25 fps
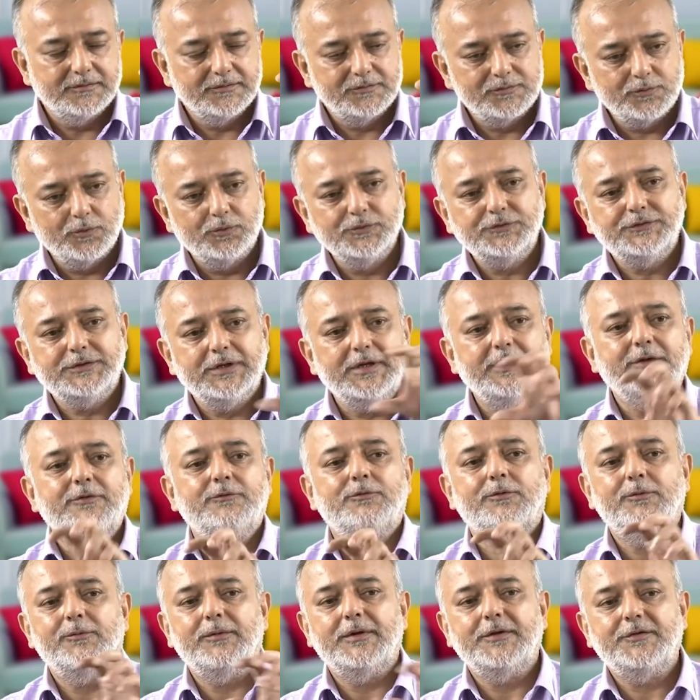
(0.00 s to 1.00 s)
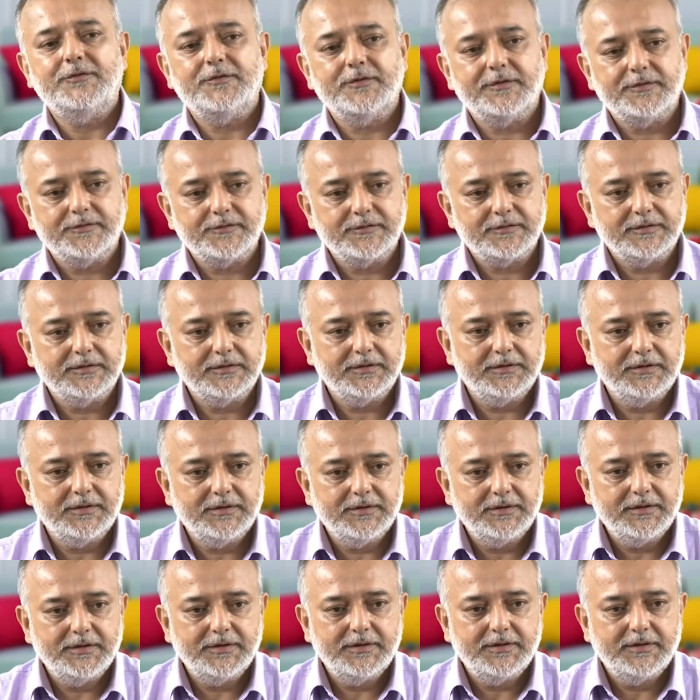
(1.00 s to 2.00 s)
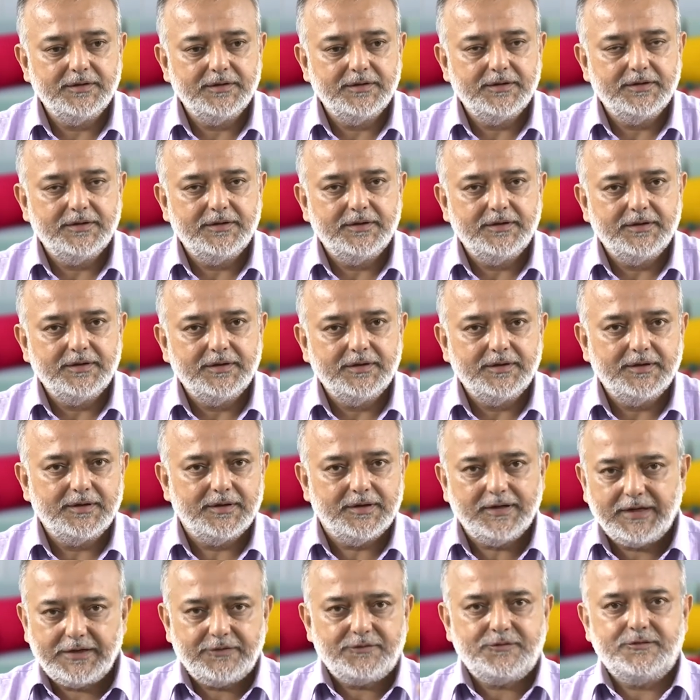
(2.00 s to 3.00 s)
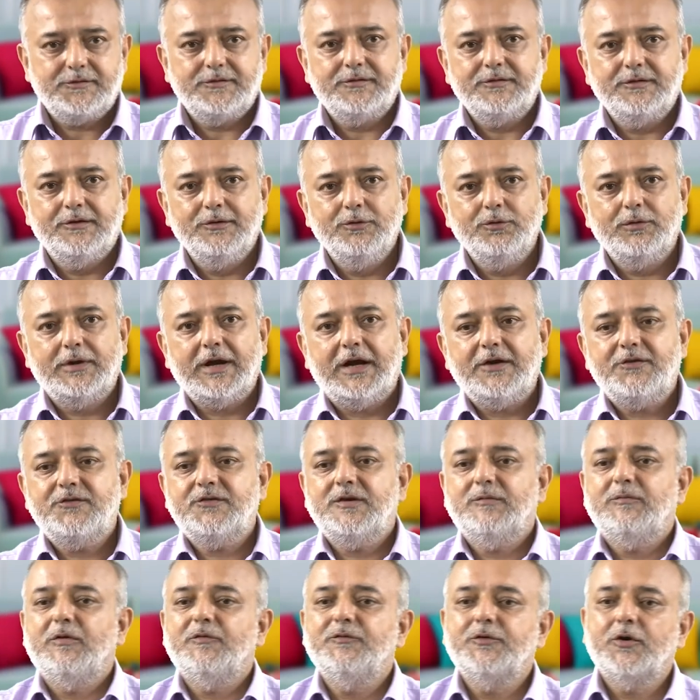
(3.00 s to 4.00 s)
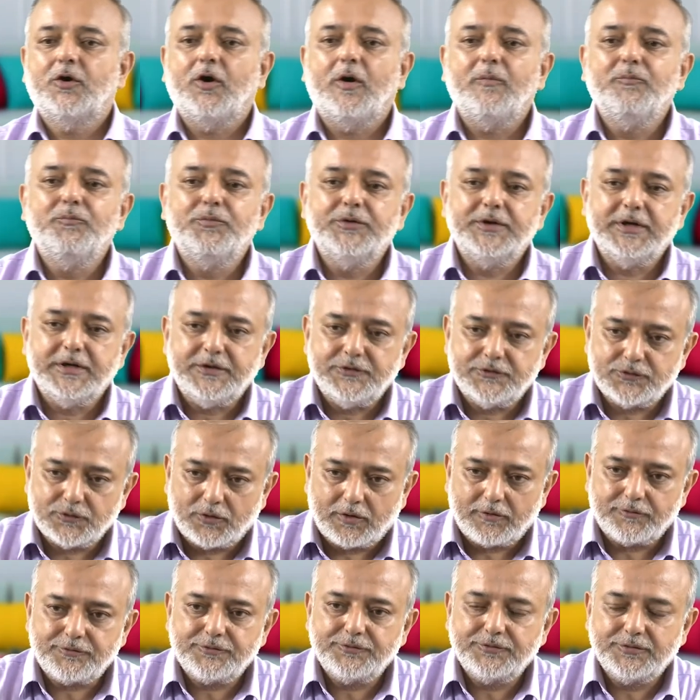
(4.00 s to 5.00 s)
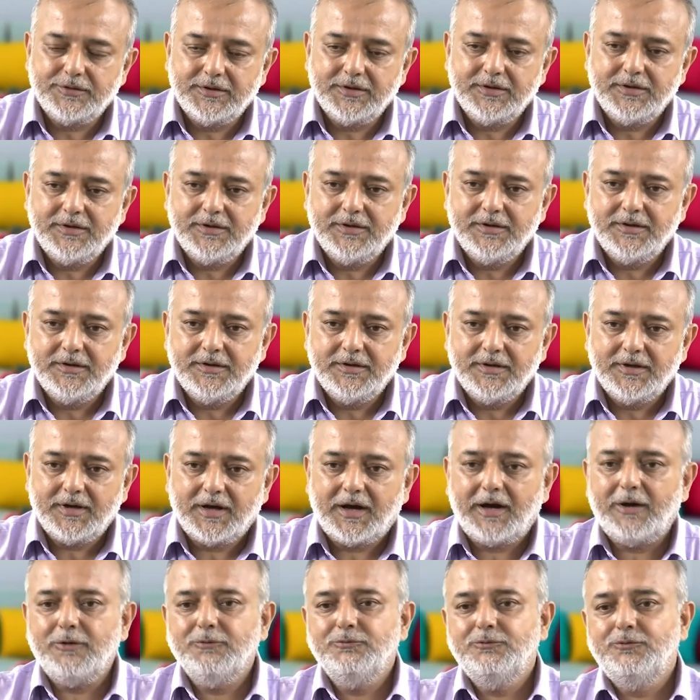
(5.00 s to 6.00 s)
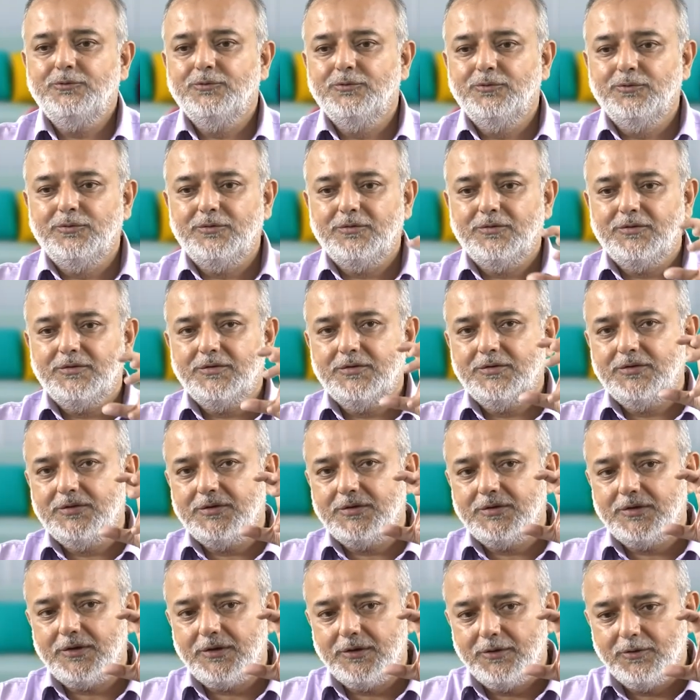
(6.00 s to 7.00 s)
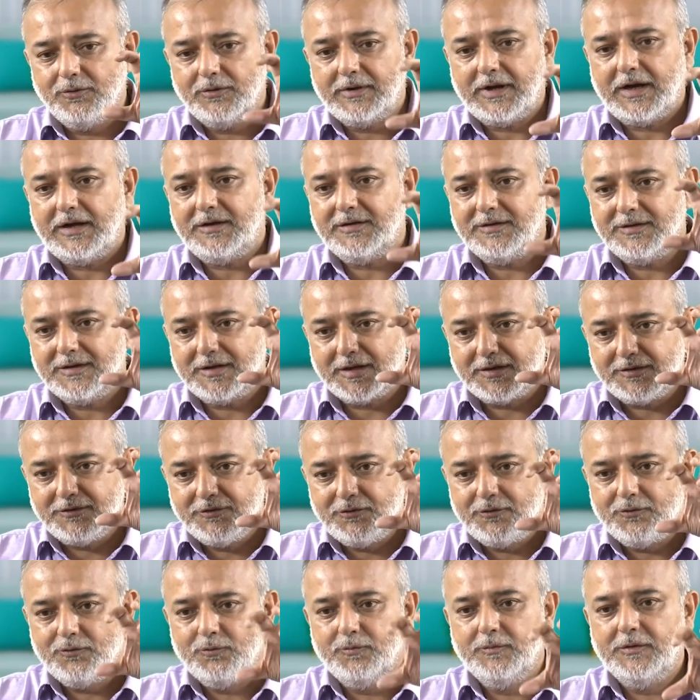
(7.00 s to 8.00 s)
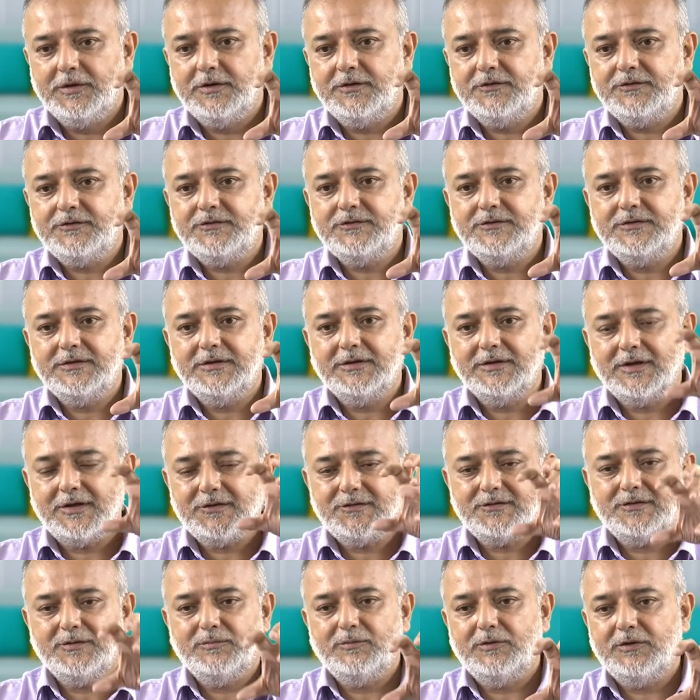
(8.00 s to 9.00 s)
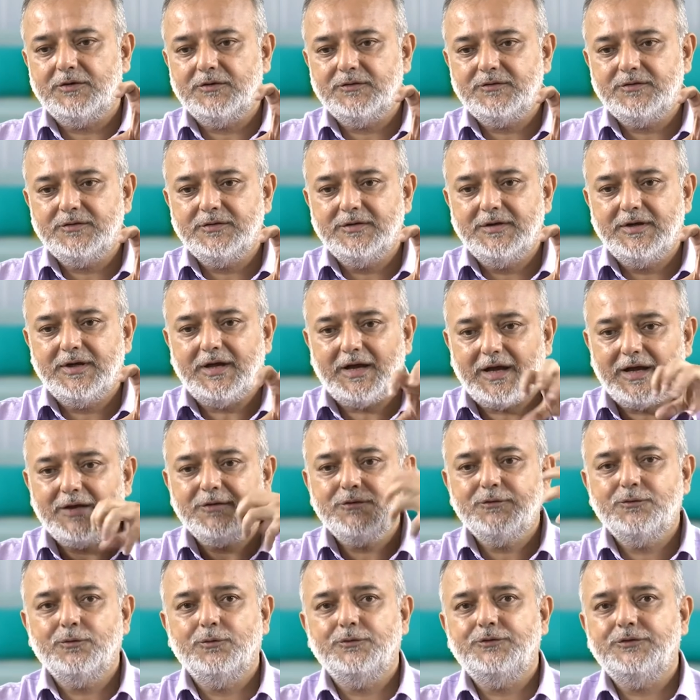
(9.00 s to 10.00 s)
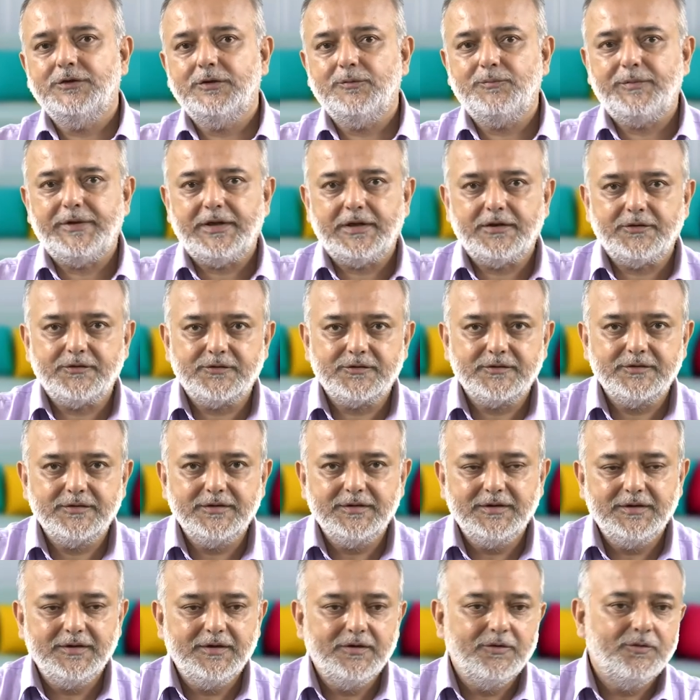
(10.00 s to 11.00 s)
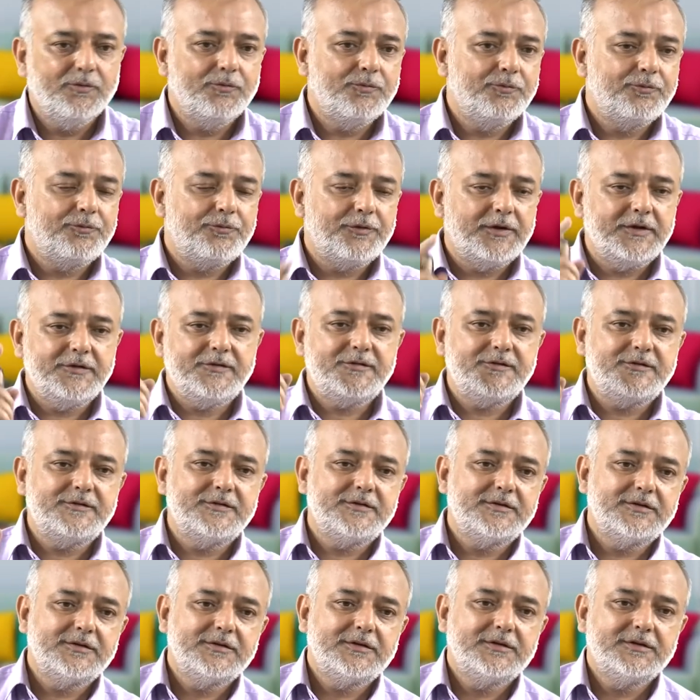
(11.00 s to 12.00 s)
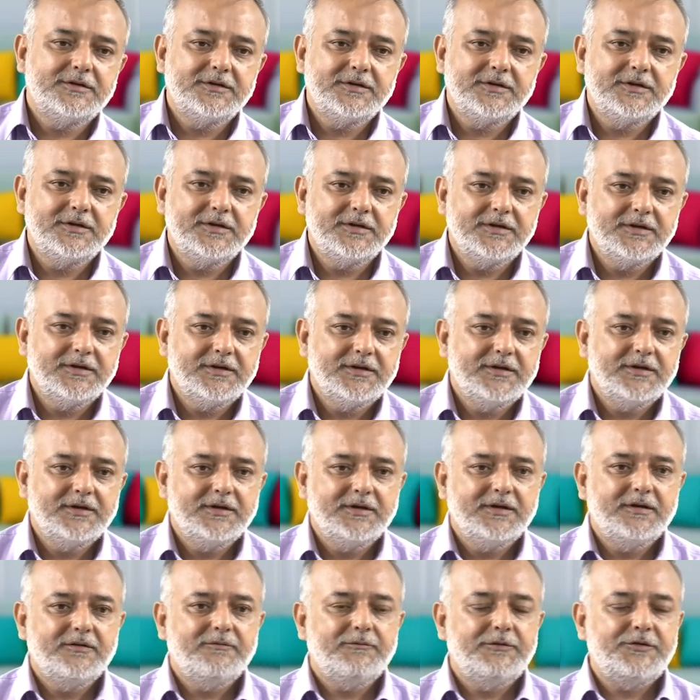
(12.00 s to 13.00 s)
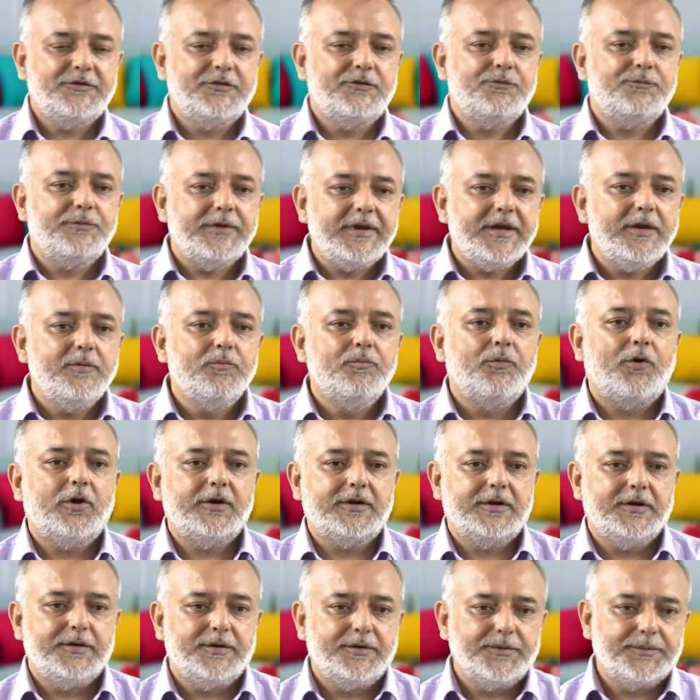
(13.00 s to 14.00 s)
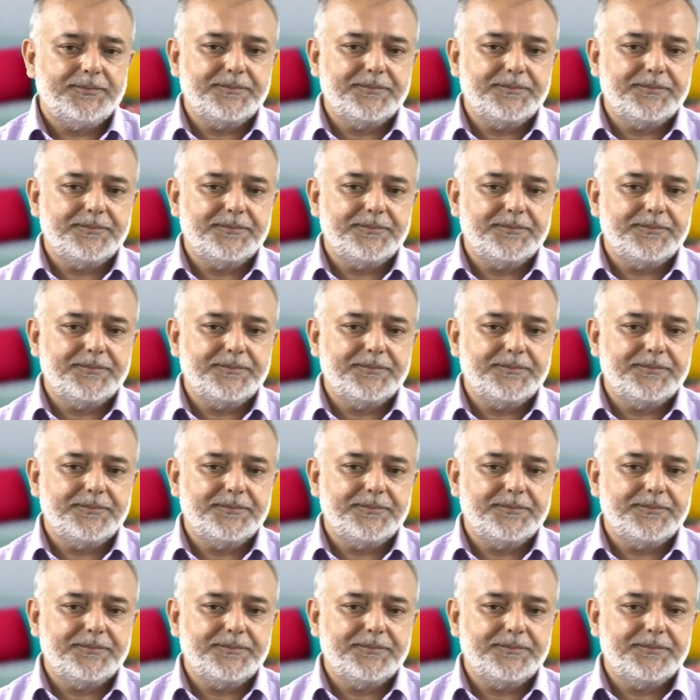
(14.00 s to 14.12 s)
social influencers. Let us look at some of the components of how to look at consumers, customers as social beings. First, which is very important,